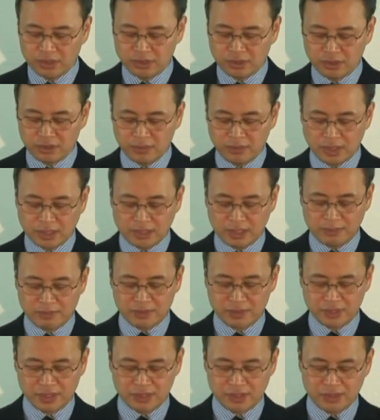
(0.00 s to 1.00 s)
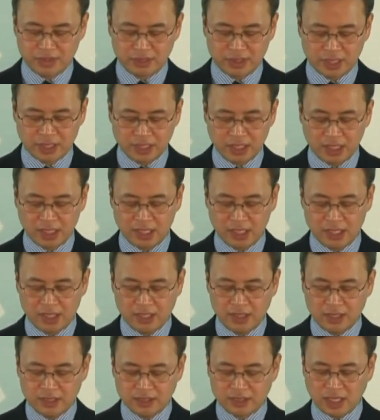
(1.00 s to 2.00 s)
Other parts
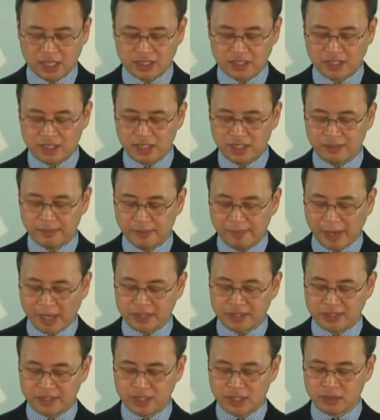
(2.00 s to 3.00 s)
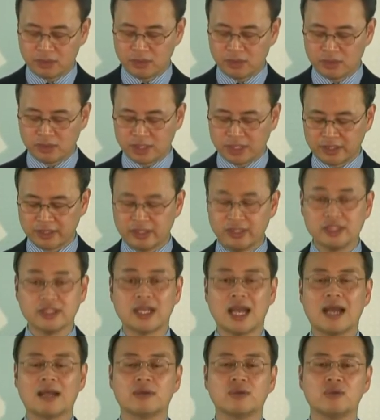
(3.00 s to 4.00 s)
of the Bible
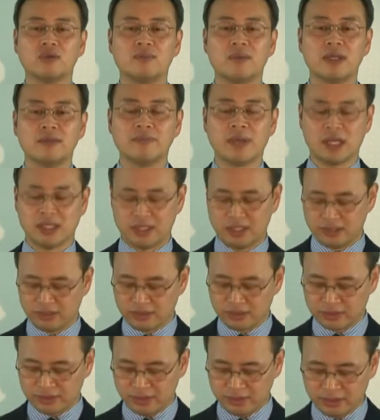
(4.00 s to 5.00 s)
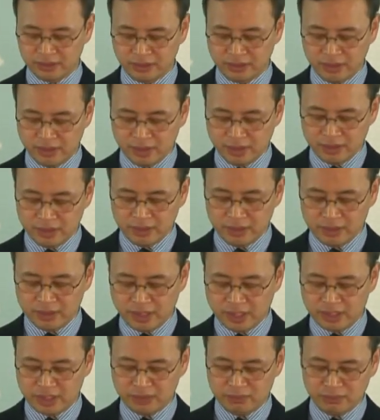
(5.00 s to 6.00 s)
refer to
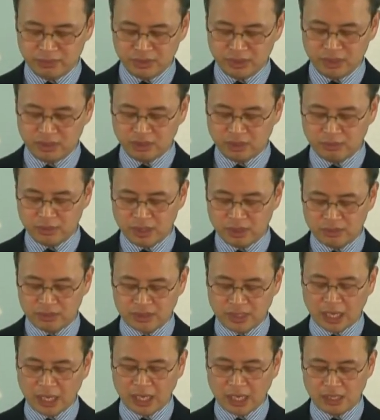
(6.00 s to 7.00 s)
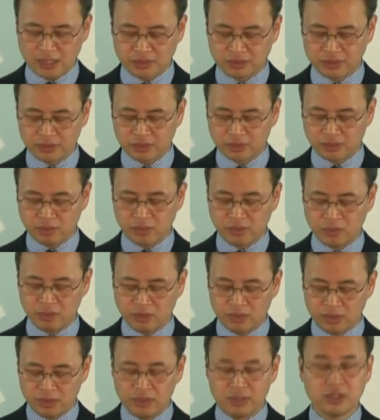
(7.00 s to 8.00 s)
apostles as
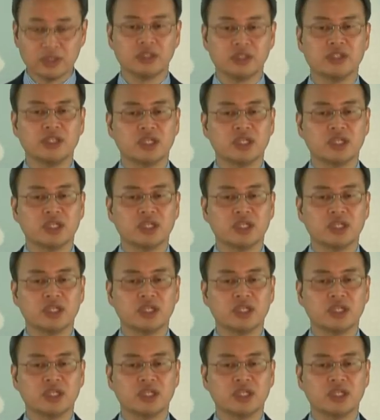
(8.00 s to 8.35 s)
elders.